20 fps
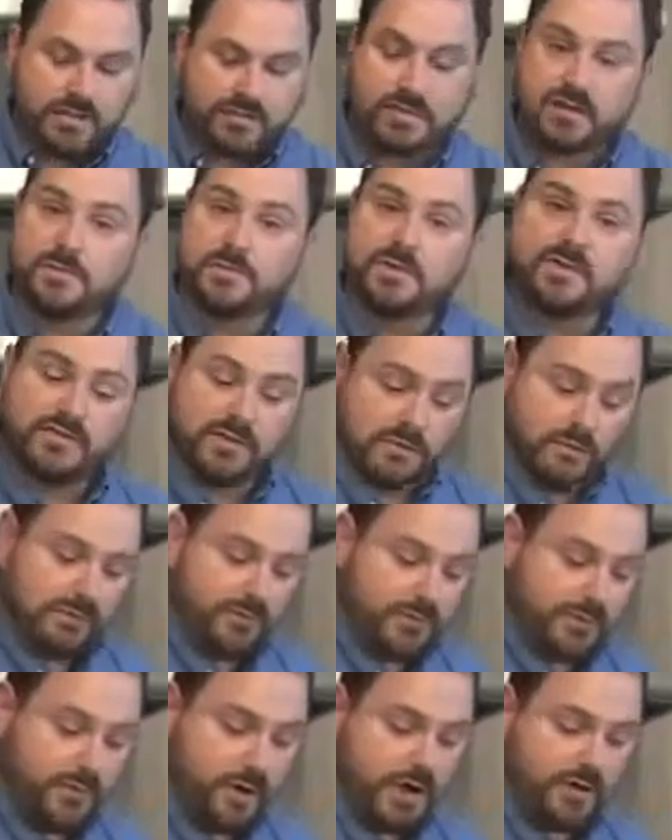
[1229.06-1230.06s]
is going to be some
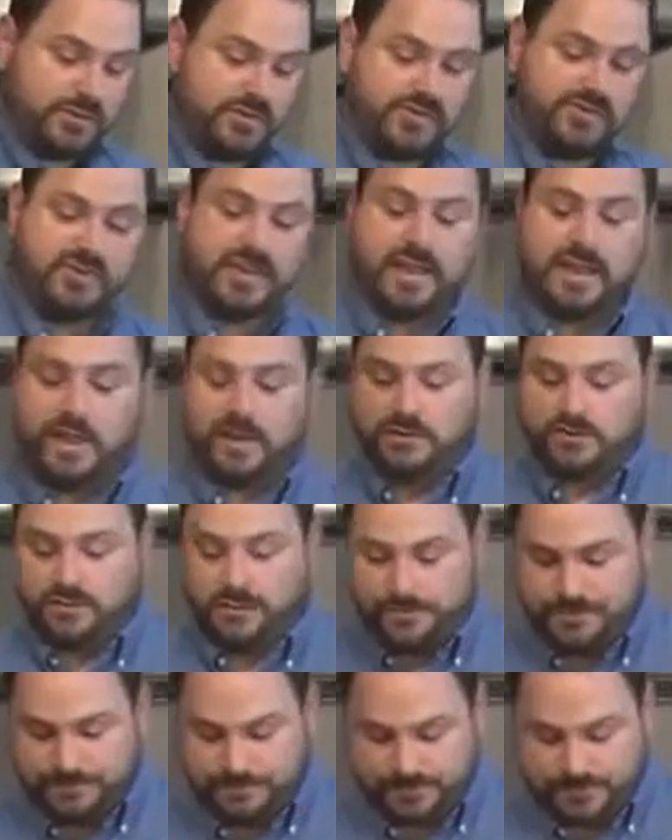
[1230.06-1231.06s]
fresh sage.
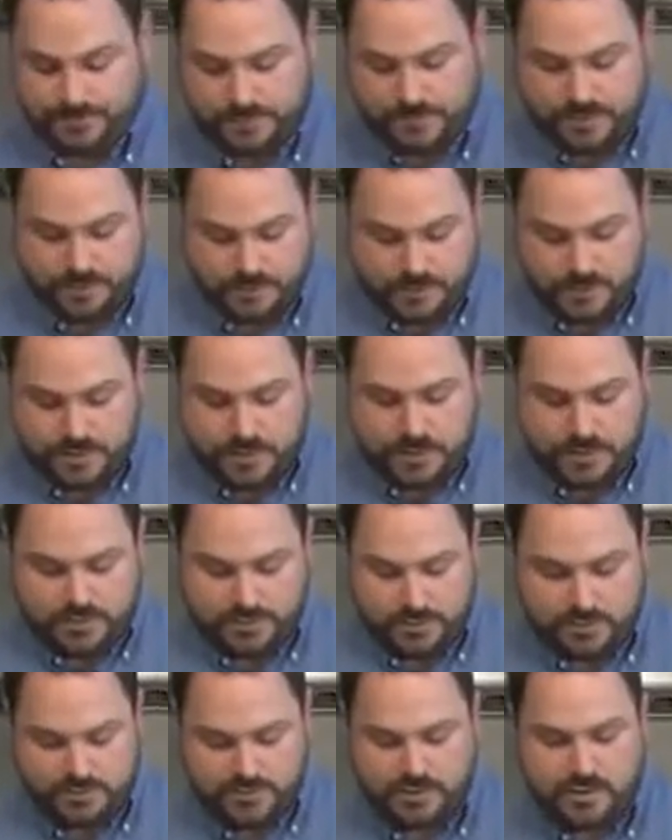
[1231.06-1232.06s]

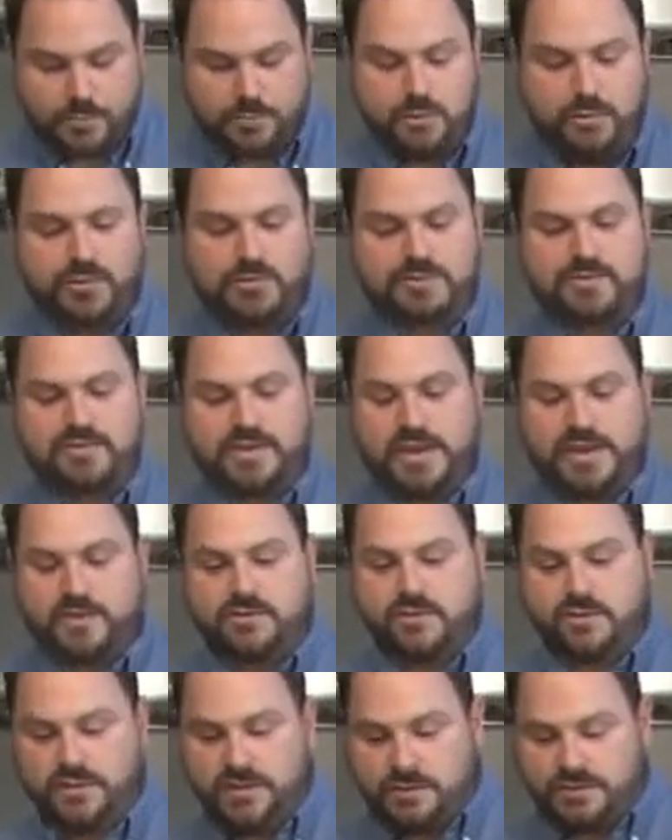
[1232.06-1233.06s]
So I'm just going to pull the
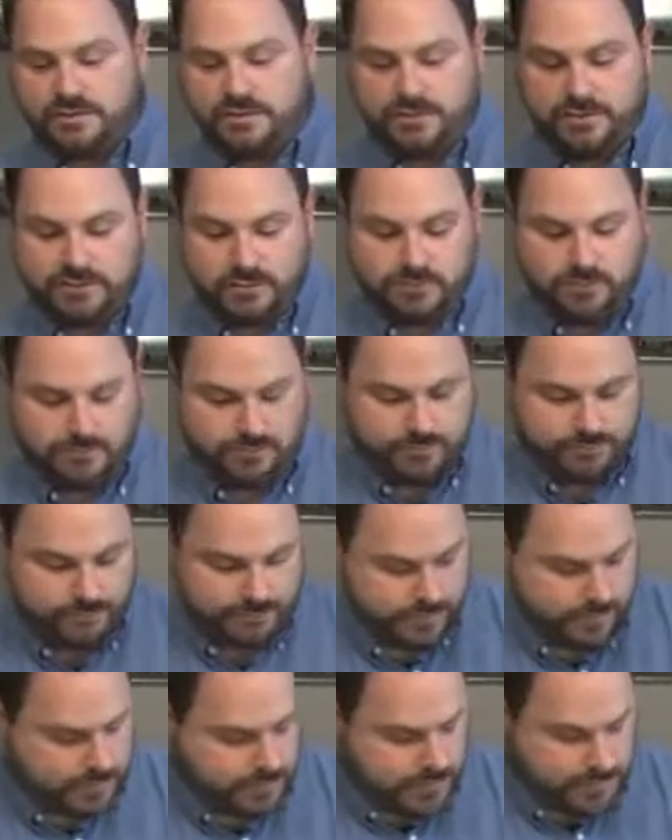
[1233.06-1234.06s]
sage leaves
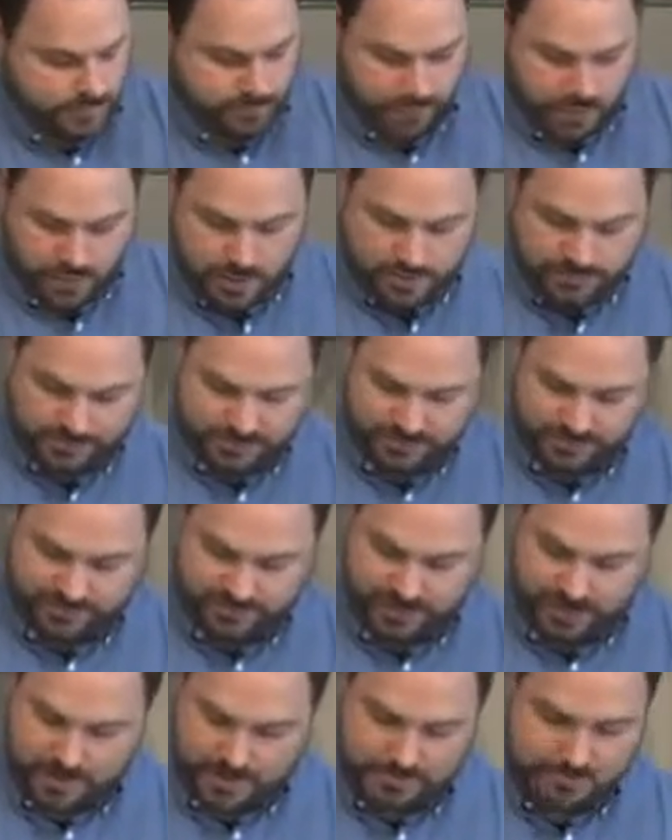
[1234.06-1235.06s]
right off the
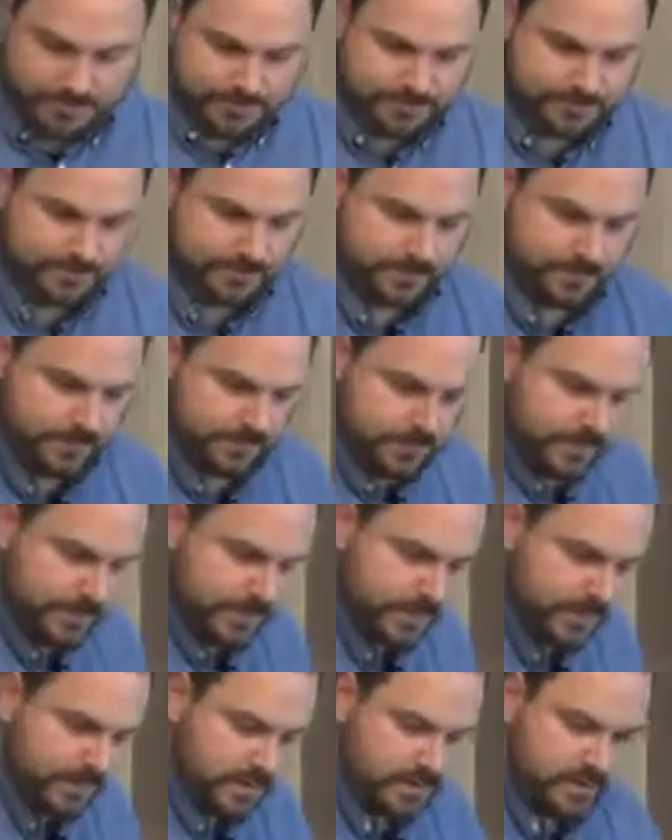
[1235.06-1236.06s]
stem.
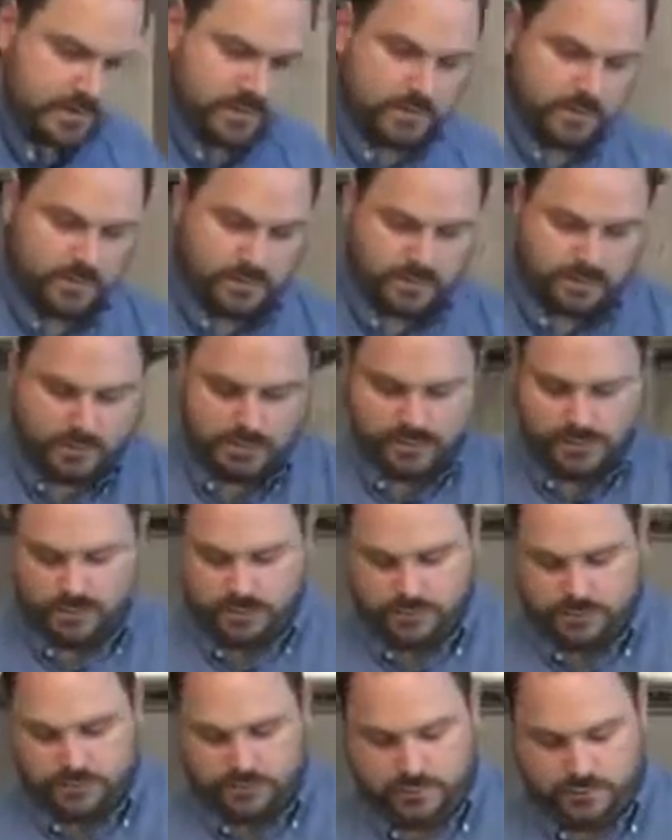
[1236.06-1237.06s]
Get
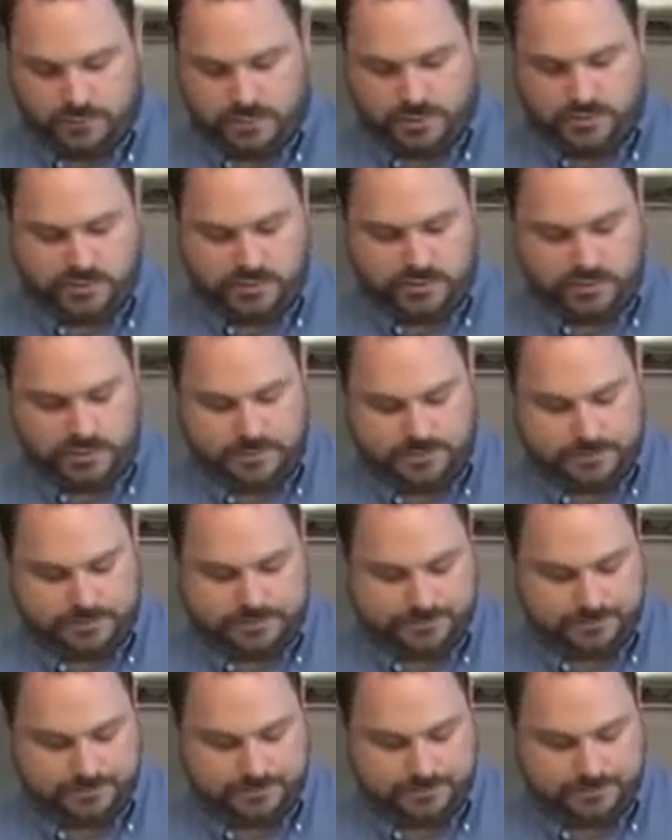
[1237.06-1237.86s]
another little bunch here.